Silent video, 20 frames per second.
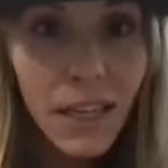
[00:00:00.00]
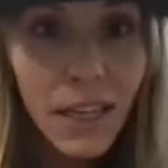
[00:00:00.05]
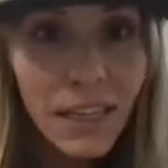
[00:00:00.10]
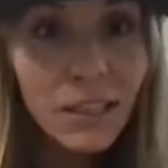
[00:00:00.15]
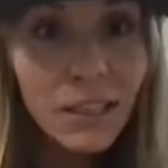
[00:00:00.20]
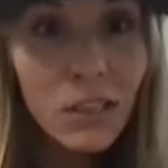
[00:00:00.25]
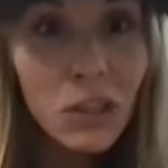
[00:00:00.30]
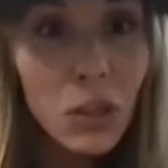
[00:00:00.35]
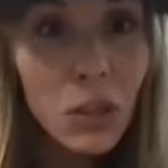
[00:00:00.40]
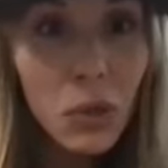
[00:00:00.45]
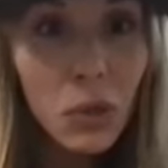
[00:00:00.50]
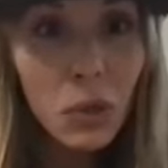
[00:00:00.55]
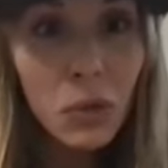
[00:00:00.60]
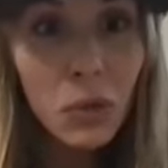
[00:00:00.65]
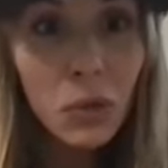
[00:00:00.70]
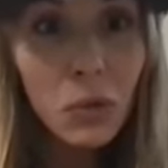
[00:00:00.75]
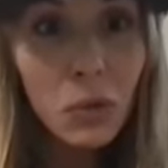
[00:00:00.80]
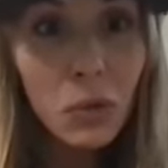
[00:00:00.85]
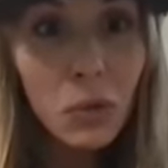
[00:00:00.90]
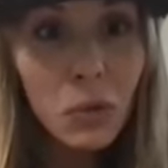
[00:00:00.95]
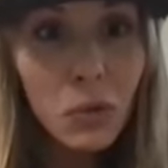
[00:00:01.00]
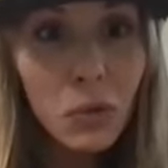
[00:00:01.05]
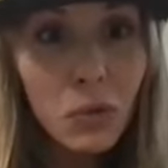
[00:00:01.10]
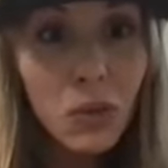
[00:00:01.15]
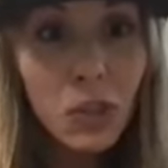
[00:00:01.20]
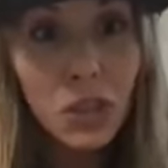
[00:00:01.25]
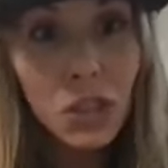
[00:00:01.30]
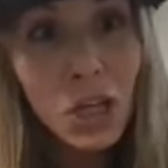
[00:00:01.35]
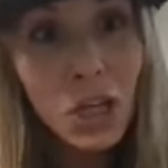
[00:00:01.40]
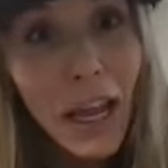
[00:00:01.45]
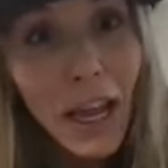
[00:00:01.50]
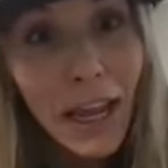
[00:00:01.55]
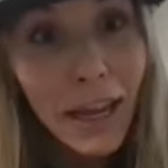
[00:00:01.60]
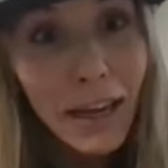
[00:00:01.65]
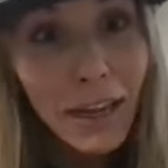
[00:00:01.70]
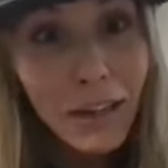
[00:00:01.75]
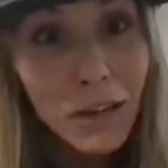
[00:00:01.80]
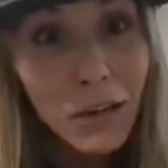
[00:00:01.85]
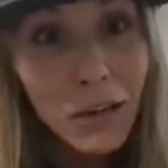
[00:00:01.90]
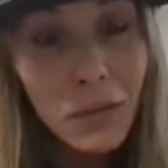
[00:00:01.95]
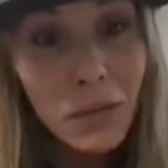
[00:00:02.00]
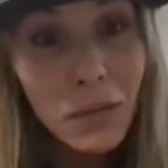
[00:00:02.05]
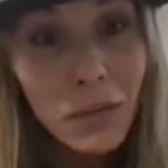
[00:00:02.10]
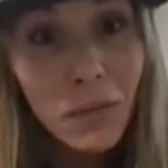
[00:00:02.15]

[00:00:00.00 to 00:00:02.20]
into the shade